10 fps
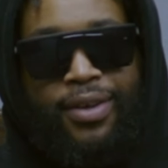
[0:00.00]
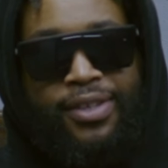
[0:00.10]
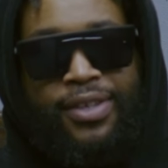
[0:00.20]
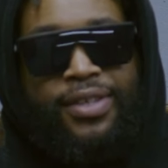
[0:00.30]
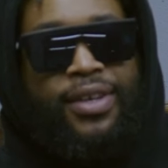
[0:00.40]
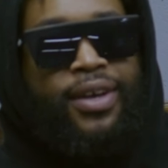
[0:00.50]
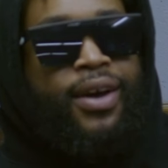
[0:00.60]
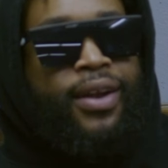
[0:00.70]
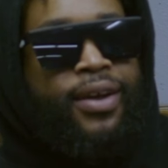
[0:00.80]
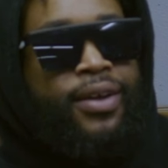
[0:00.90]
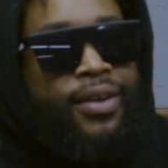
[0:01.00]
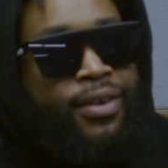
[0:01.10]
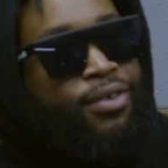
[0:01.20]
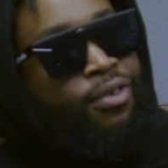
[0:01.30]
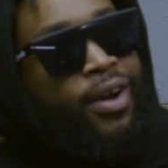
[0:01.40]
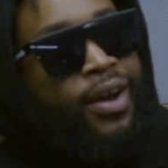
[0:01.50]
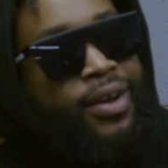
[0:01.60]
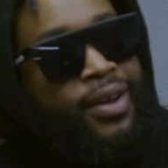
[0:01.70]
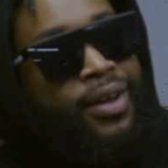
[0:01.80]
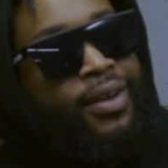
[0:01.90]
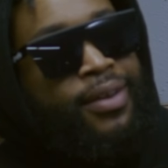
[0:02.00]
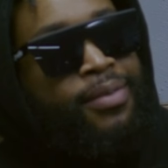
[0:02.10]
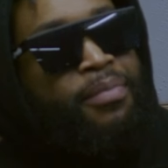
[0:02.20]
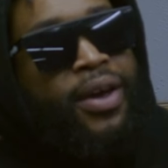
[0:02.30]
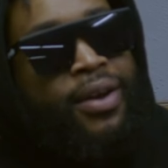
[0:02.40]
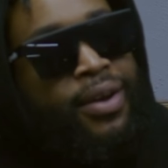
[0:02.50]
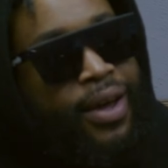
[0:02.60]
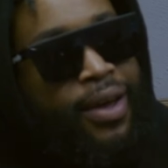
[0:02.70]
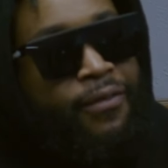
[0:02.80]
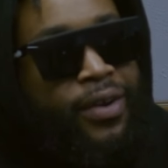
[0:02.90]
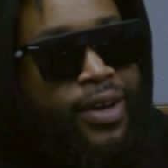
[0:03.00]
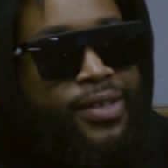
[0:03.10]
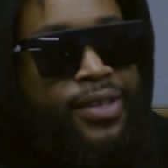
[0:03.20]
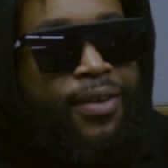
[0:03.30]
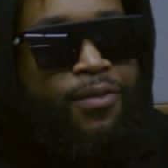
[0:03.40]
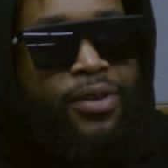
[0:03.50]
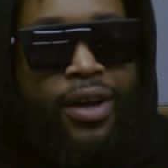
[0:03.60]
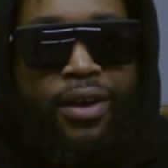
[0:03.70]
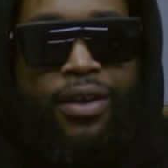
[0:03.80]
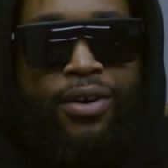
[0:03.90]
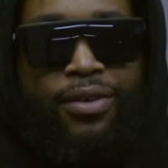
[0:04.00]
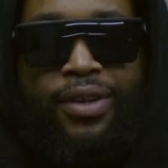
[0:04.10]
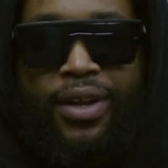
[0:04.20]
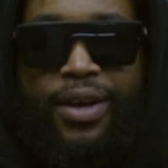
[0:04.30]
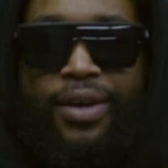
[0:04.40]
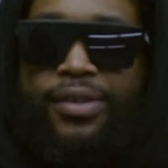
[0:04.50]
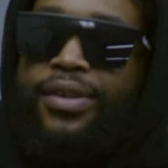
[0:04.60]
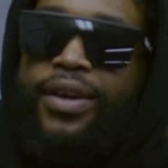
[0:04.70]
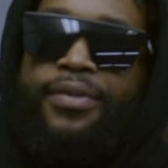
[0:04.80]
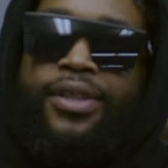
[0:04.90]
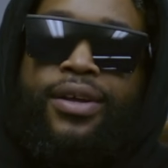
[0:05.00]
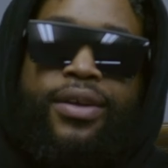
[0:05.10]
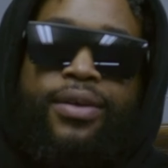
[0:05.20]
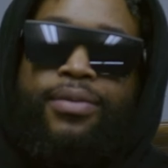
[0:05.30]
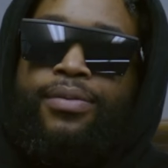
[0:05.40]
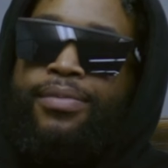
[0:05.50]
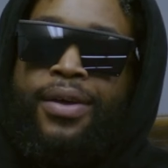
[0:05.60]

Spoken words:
just seeing how they grinded and made a name for themselves with their clothing lines and everything,